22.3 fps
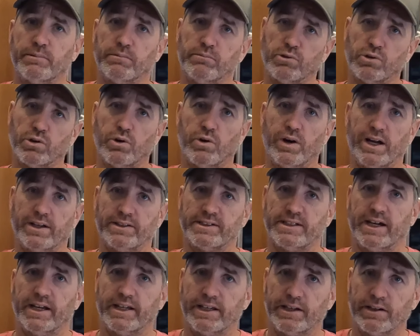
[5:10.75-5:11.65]
and we'll go
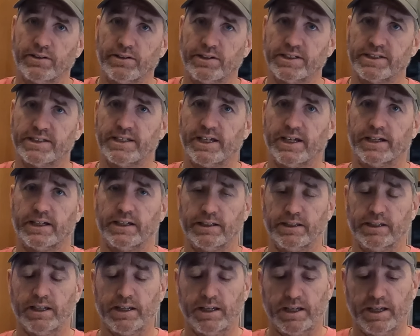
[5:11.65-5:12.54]
outside here in a
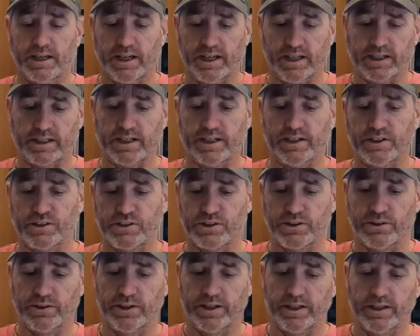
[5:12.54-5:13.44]
second and kind of
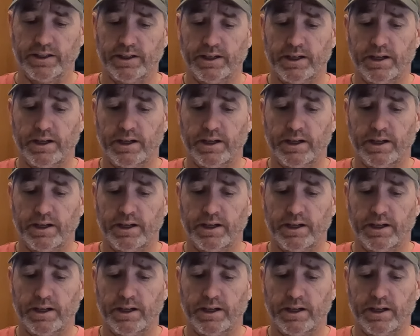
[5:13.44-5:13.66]
show you.